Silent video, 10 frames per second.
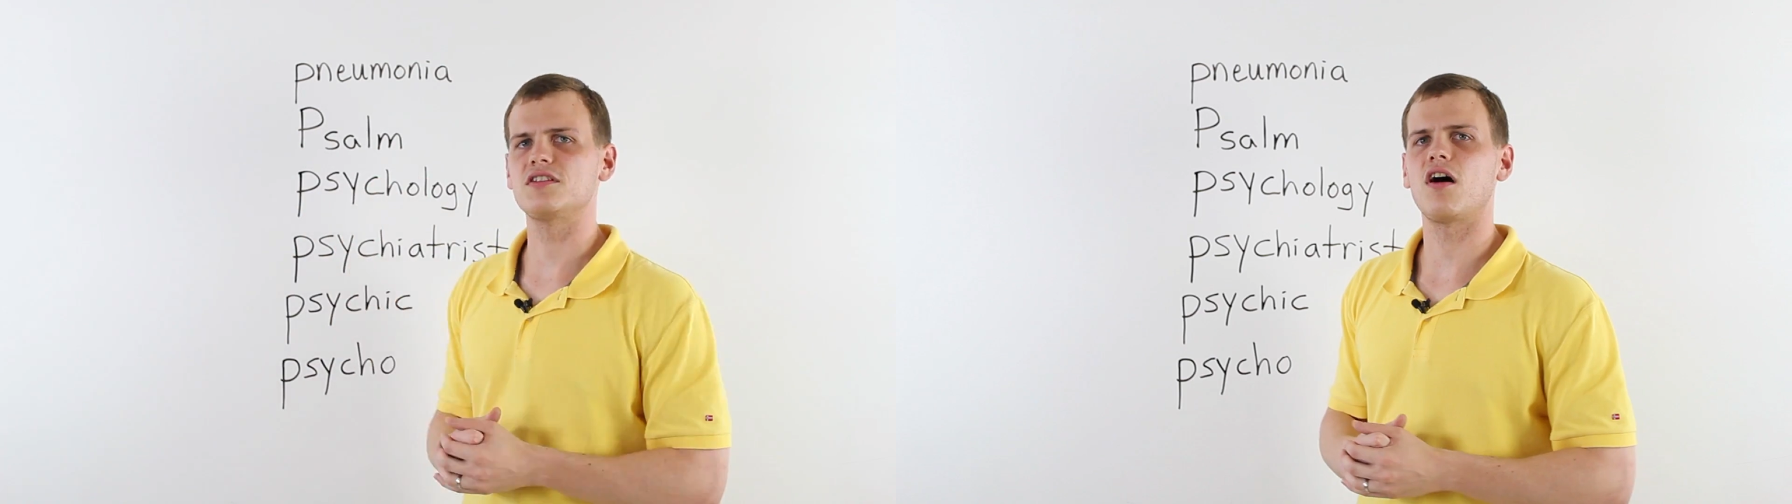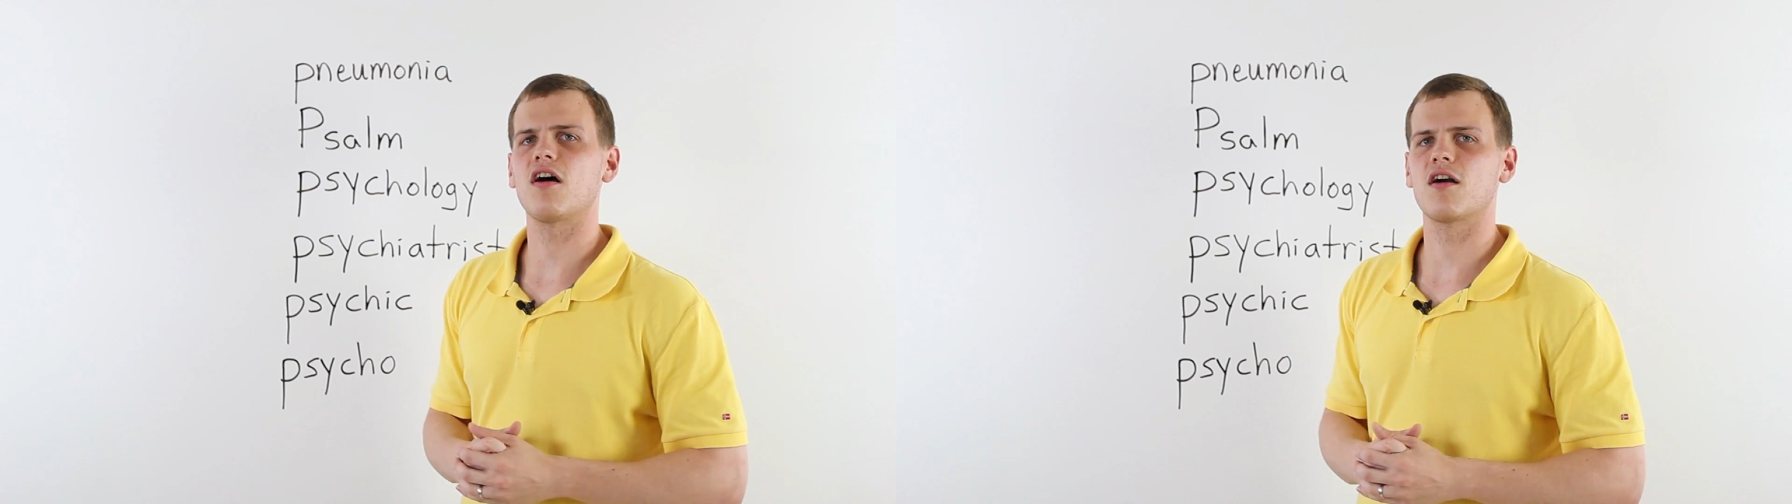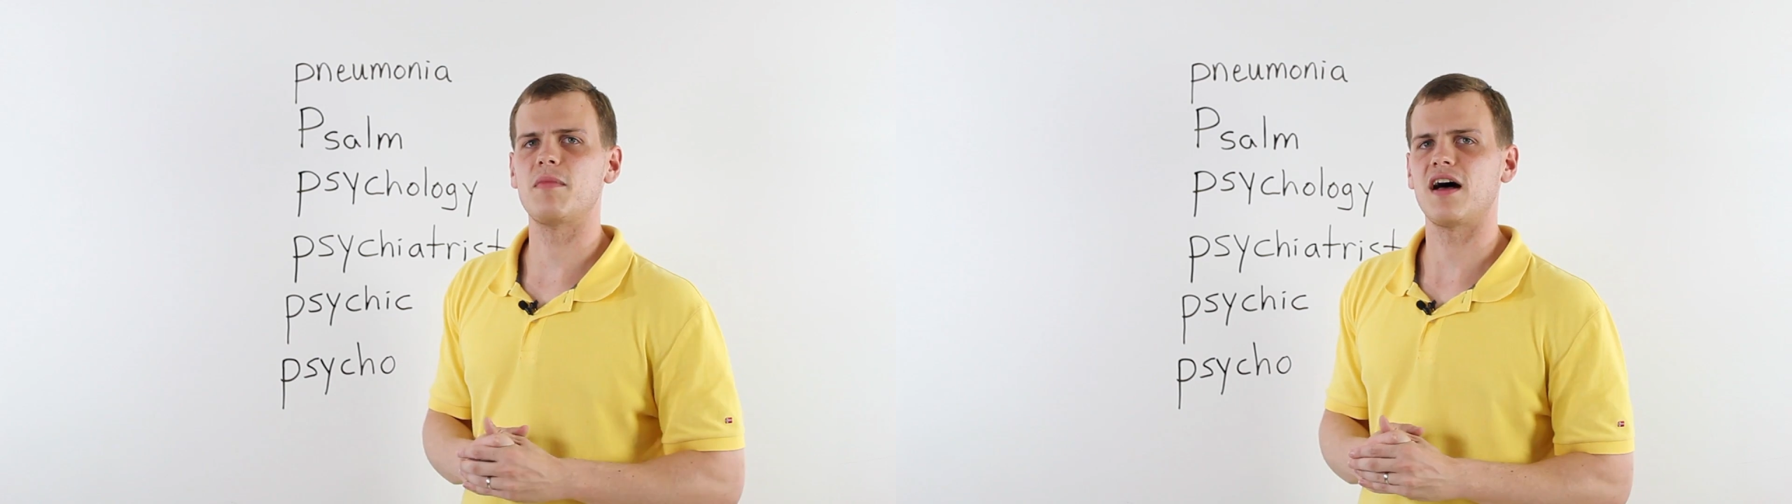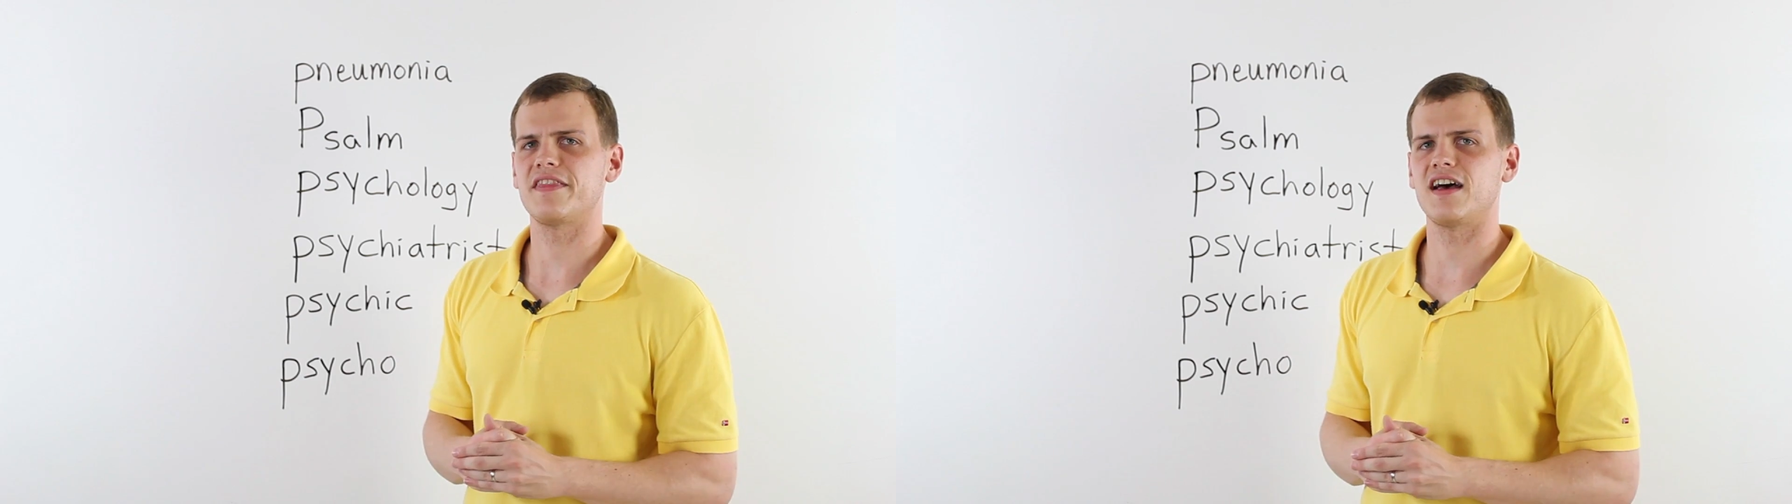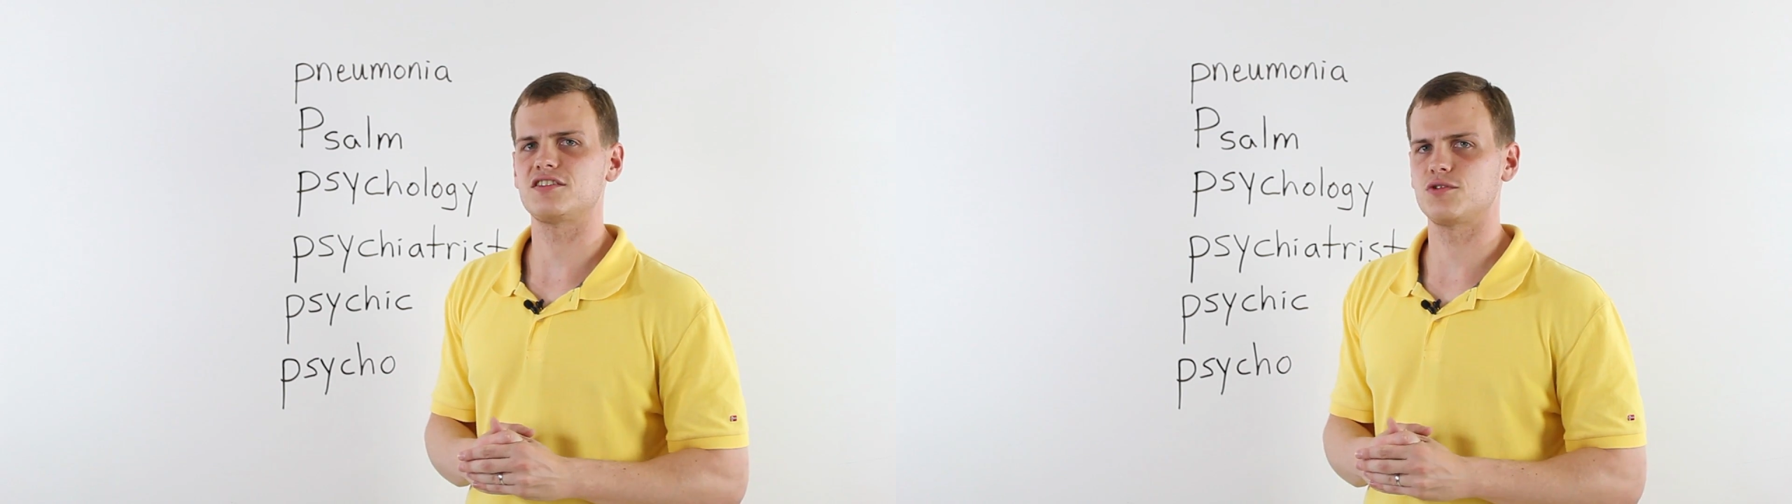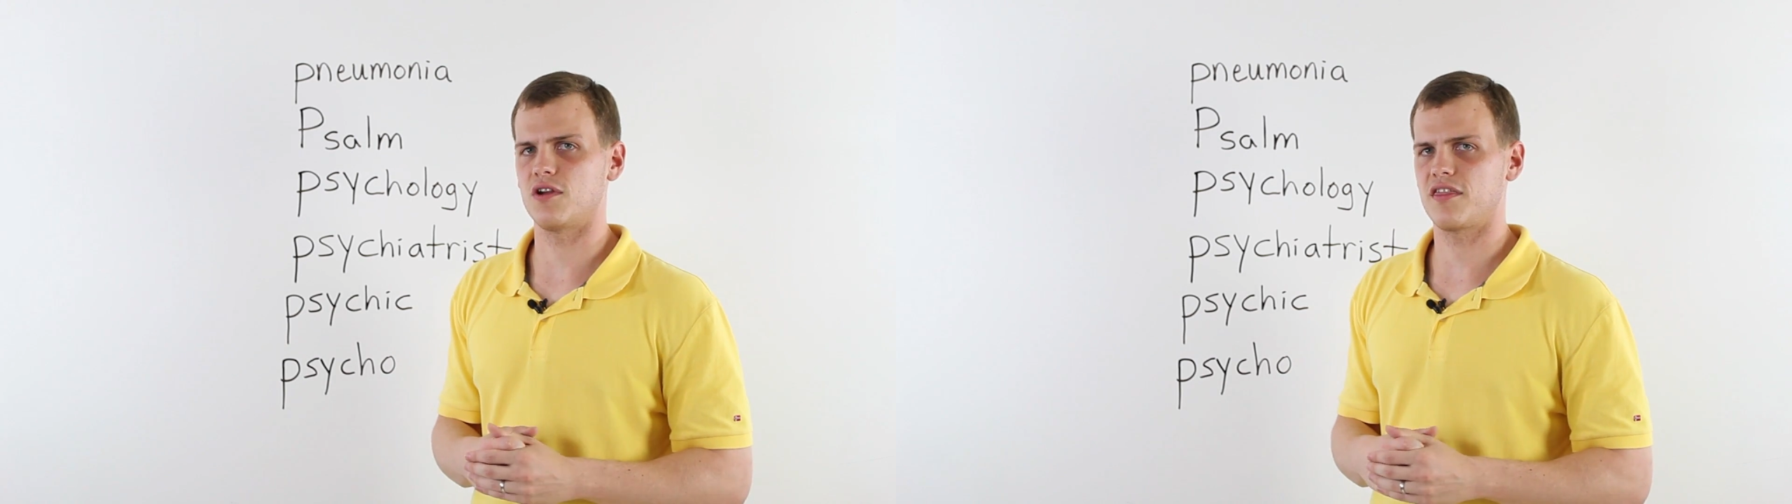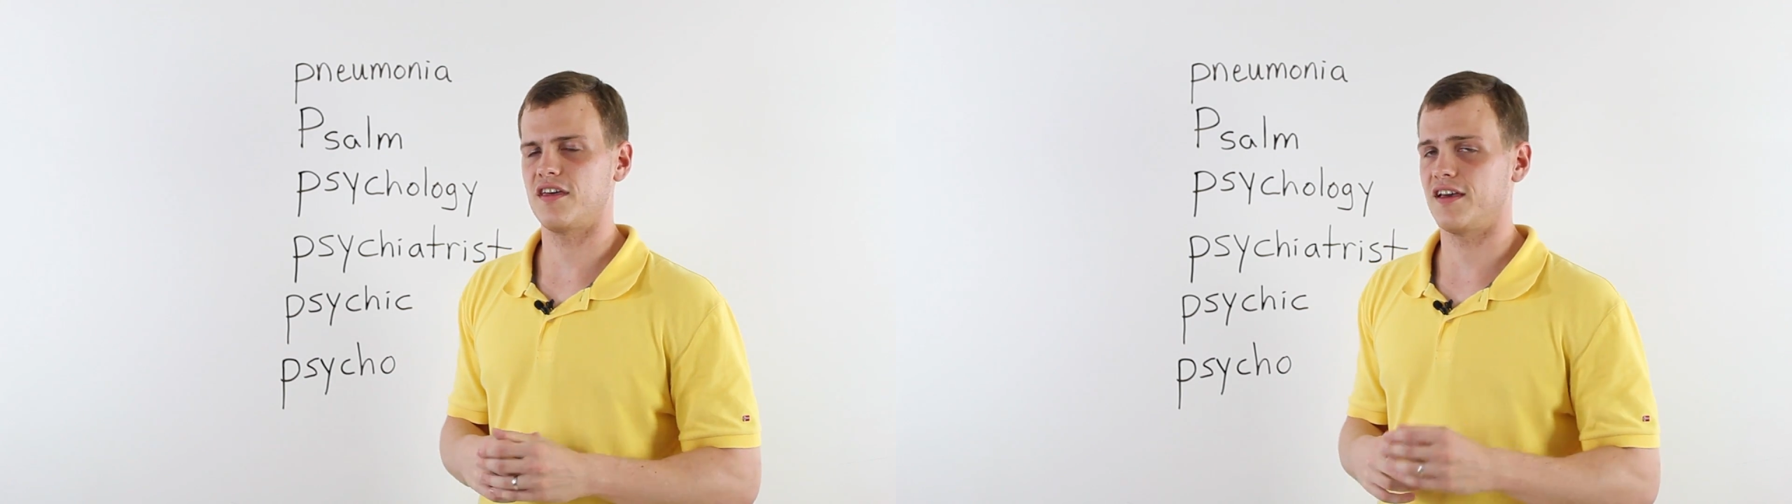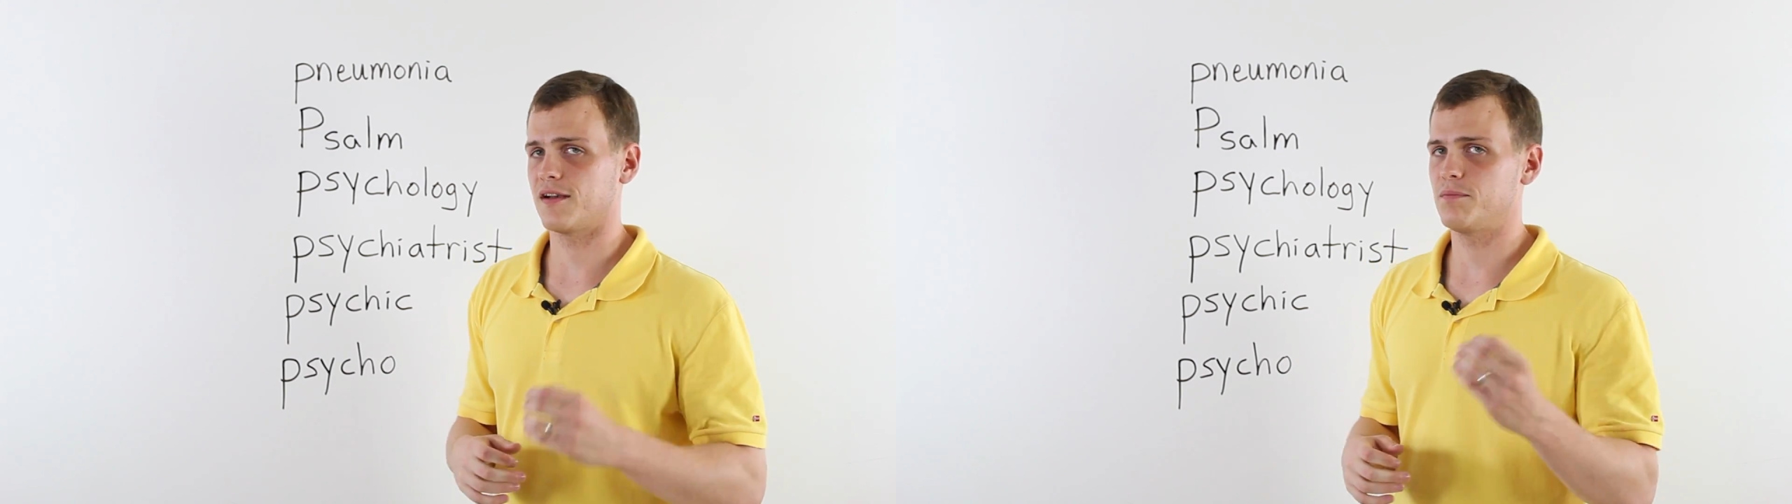talk about that sort of
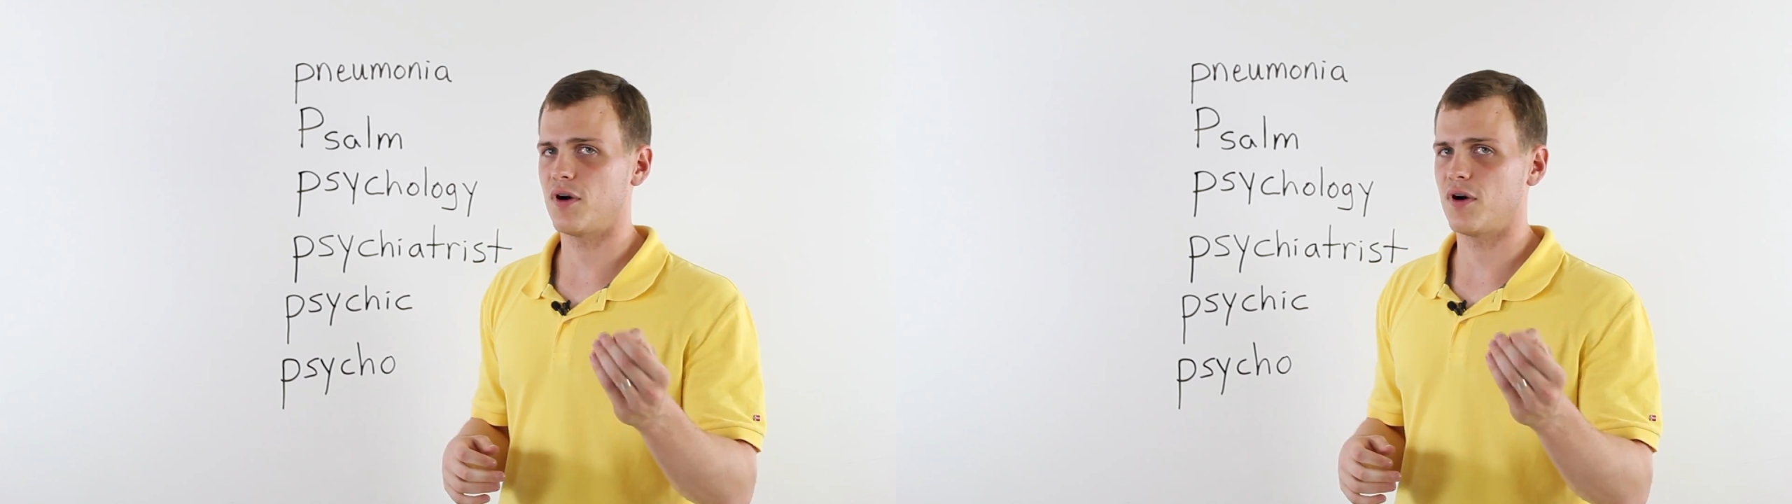thing.